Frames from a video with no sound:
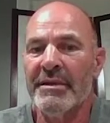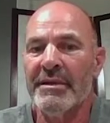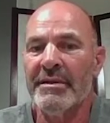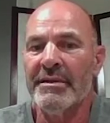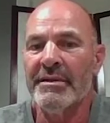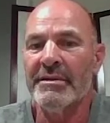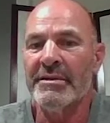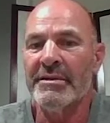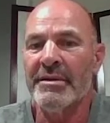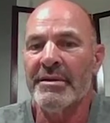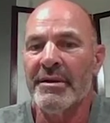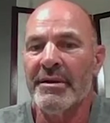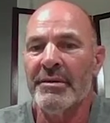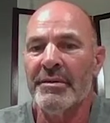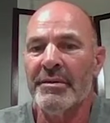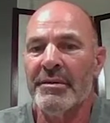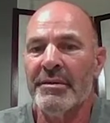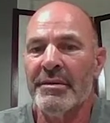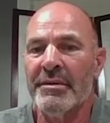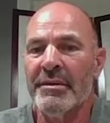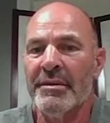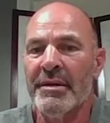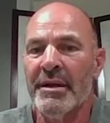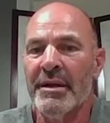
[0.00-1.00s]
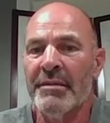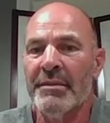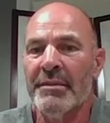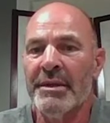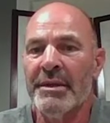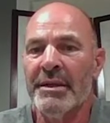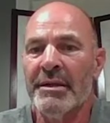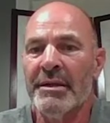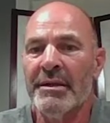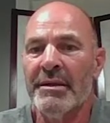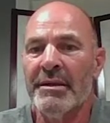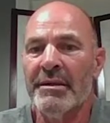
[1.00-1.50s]
So, I
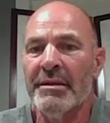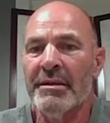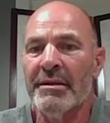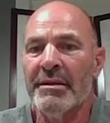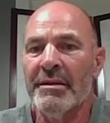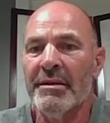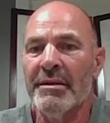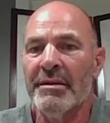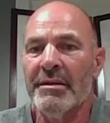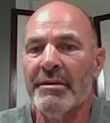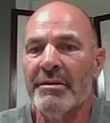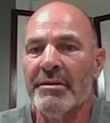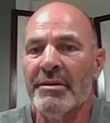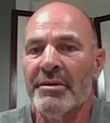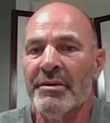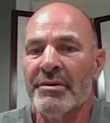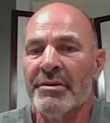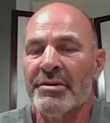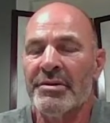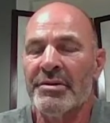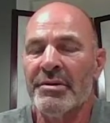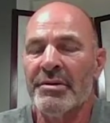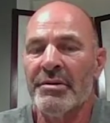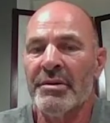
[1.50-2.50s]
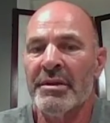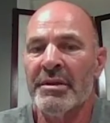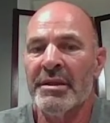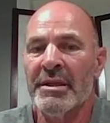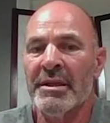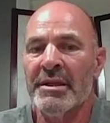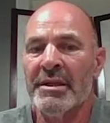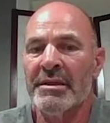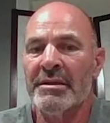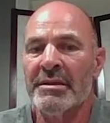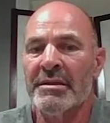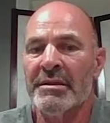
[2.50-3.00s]
mean, there's certain
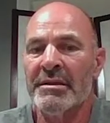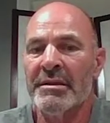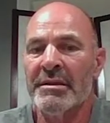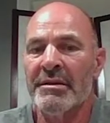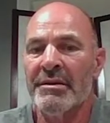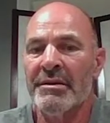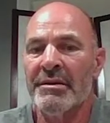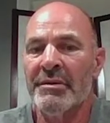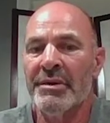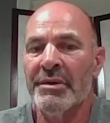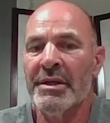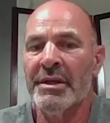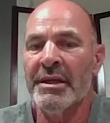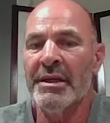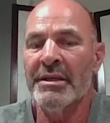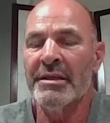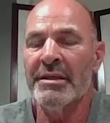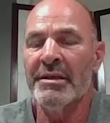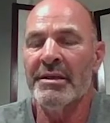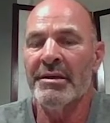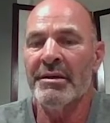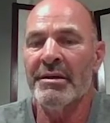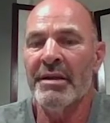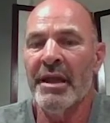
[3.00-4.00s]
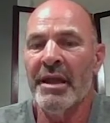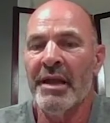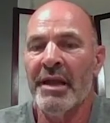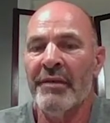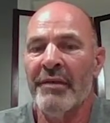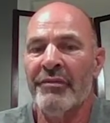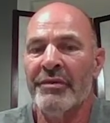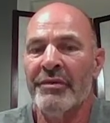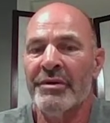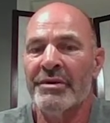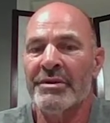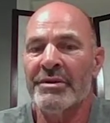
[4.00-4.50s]
things you get to your
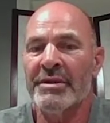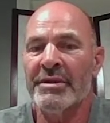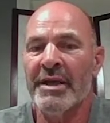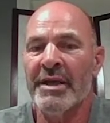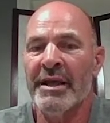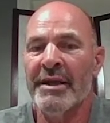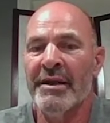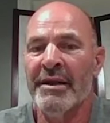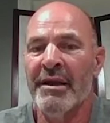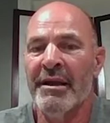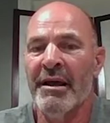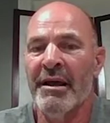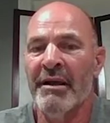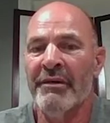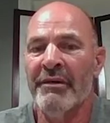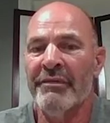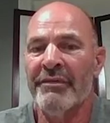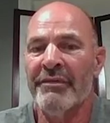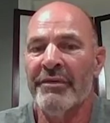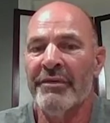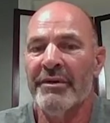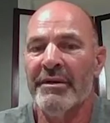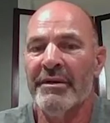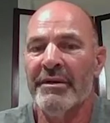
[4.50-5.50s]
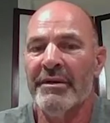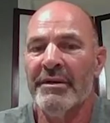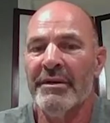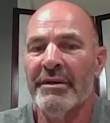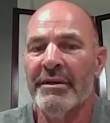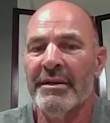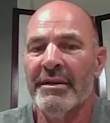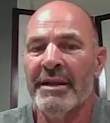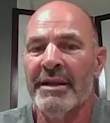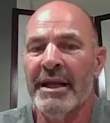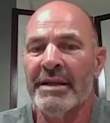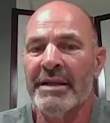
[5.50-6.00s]
life when you say enough.
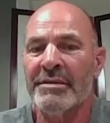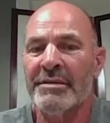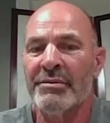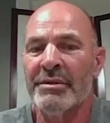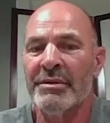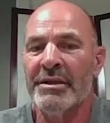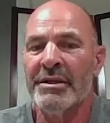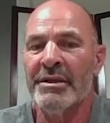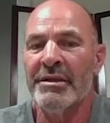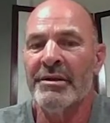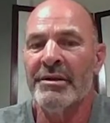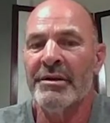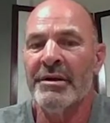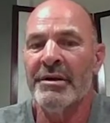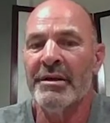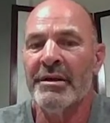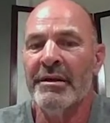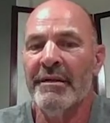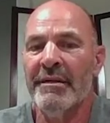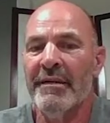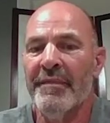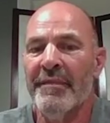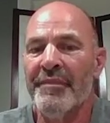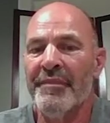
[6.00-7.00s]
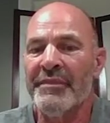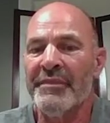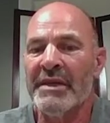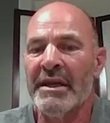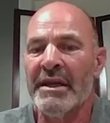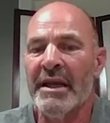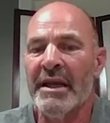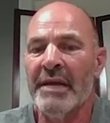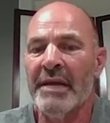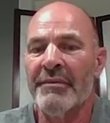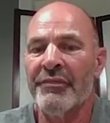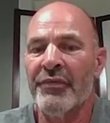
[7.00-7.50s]
That's when you do it. And
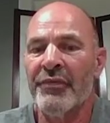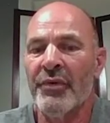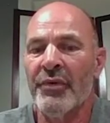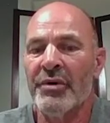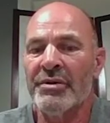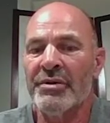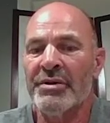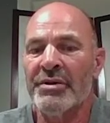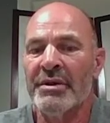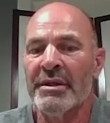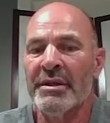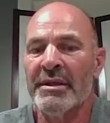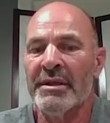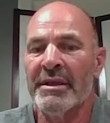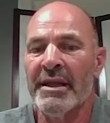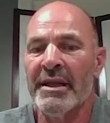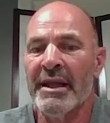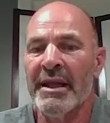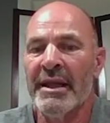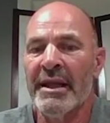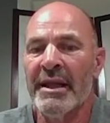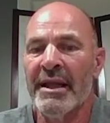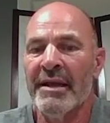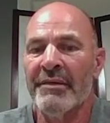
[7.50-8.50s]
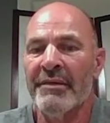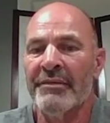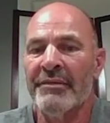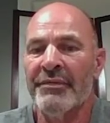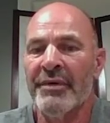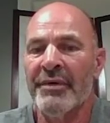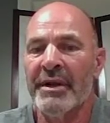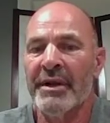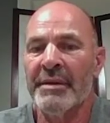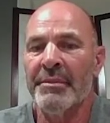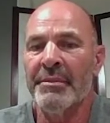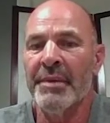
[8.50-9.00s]
I'm fortunate that I have
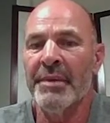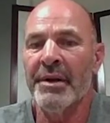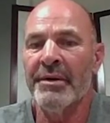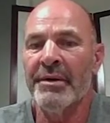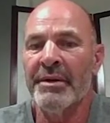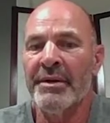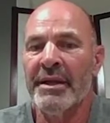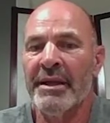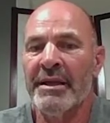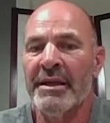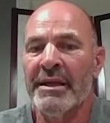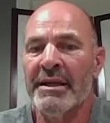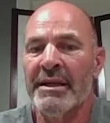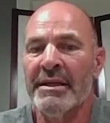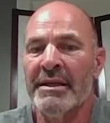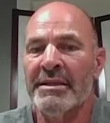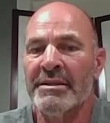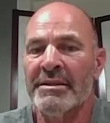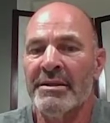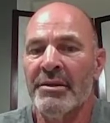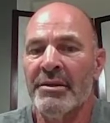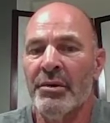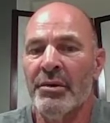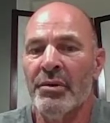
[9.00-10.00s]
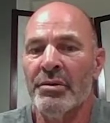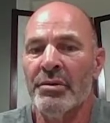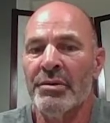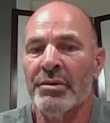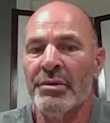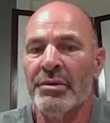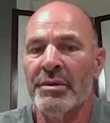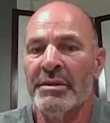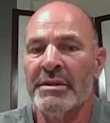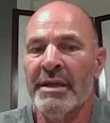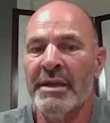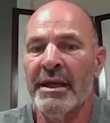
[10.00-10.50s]
Frank Bartonetti. He's an older
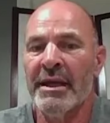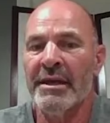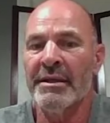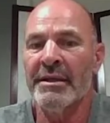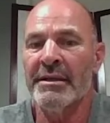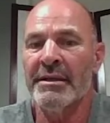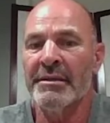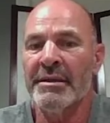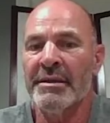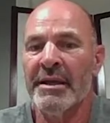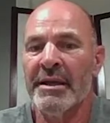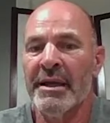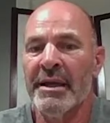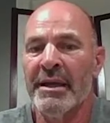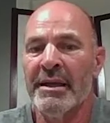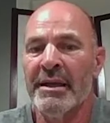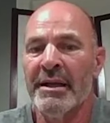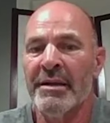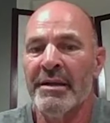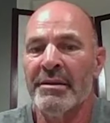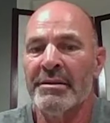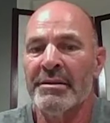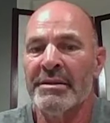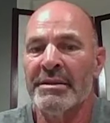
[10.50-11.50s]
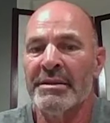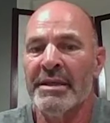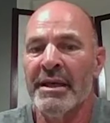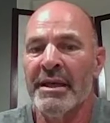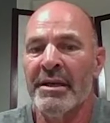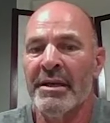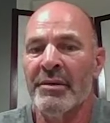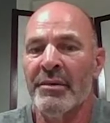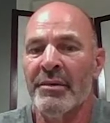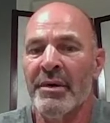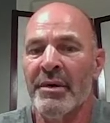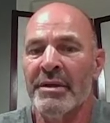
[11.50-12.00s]
Italian guy out in
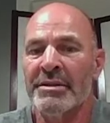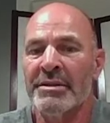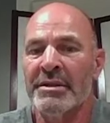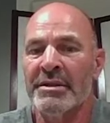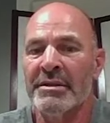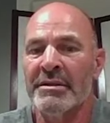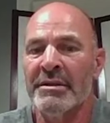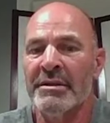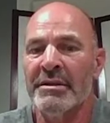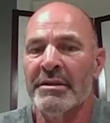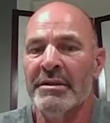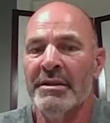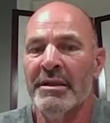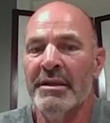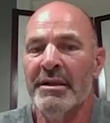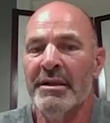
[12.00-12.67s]
Seattle, Washington.